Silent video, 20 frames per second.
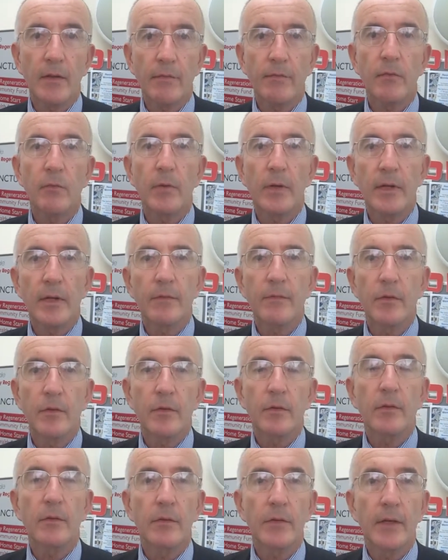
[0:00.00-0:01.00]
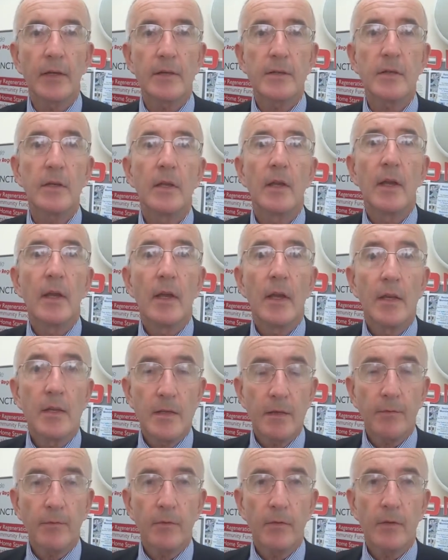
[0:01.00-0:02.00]
Therefore, we have to do things
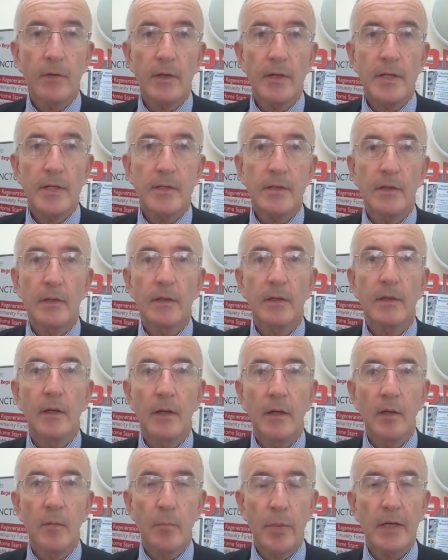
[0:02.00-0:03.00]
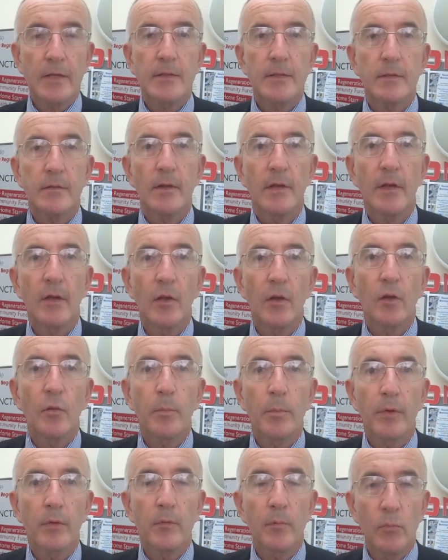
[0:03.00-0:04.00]
differently, certainly better, I
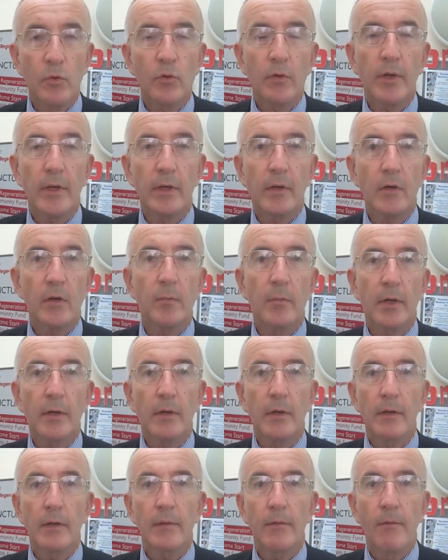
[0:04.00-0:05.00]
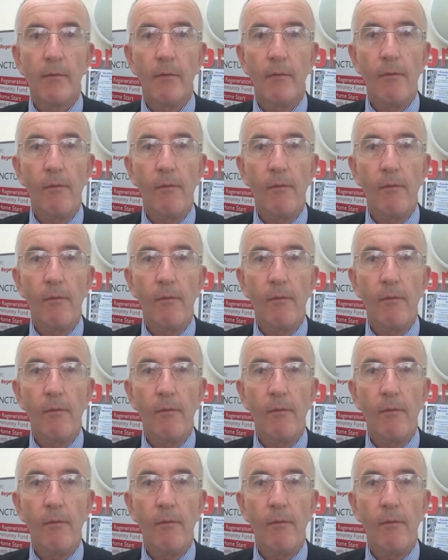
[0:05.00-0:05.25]
hope, and more economically.